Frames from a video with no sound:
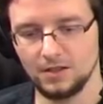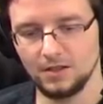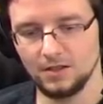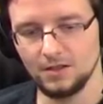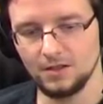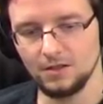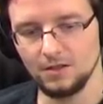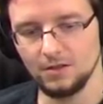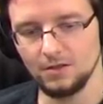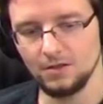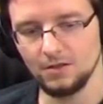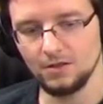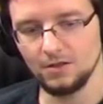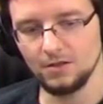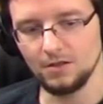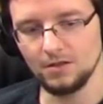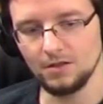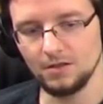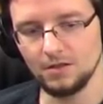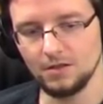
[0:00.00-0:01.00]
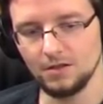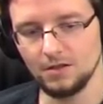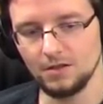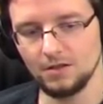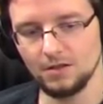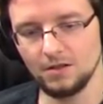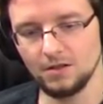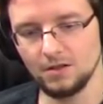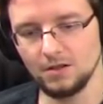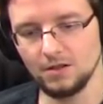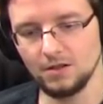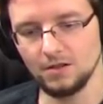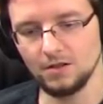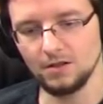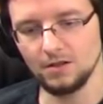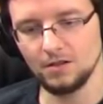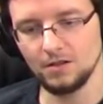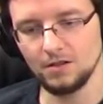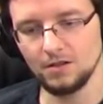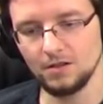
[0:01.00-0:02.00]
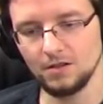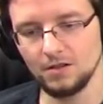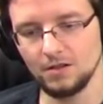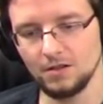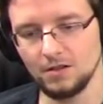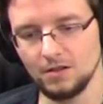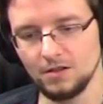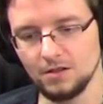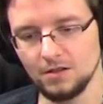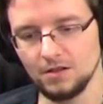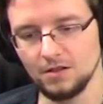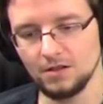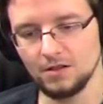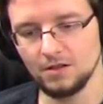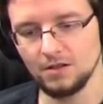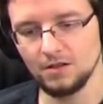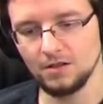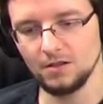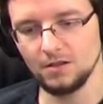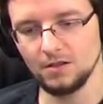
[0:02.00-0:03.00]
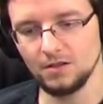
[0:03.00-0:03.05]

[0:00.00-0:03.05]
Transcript: No words are spoken by the person on screen.